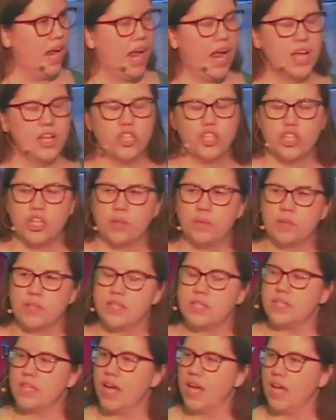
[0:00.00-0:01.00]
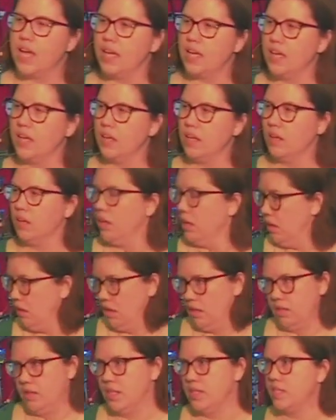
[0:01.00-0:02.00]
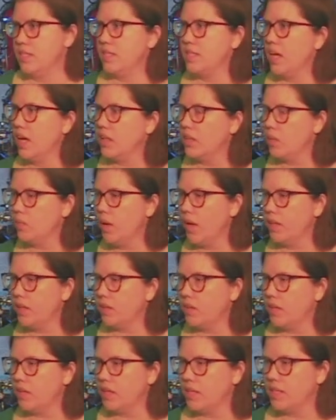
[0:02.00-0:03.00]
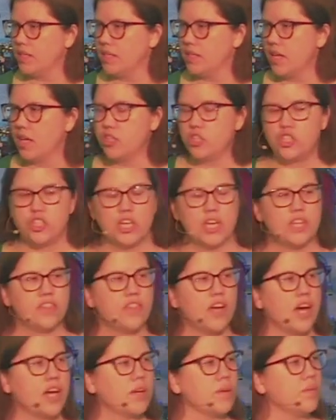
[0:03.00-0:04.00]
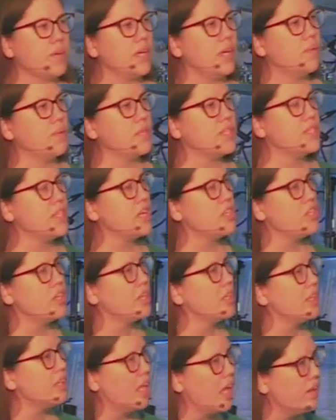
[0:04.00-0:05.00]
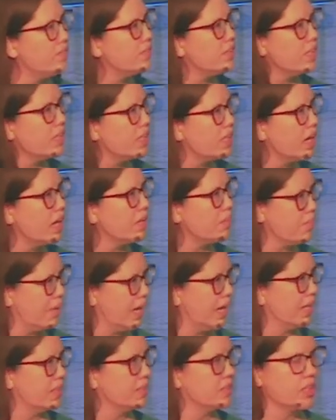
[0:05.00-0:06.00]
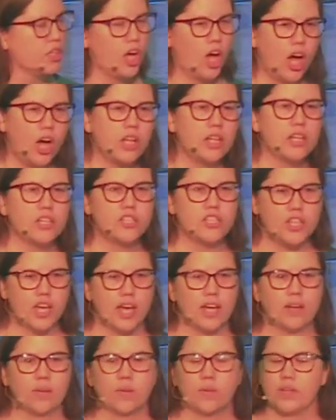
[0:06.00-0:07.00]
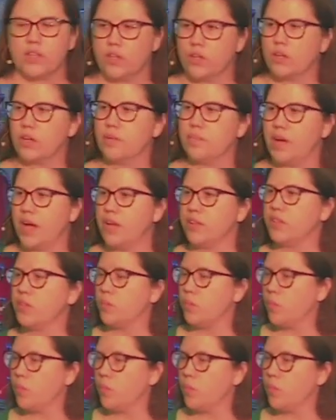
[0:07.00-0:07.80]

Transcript: And she would say, This is how the weather is. And she thought it, he was such a lovely young man to call and check with her about the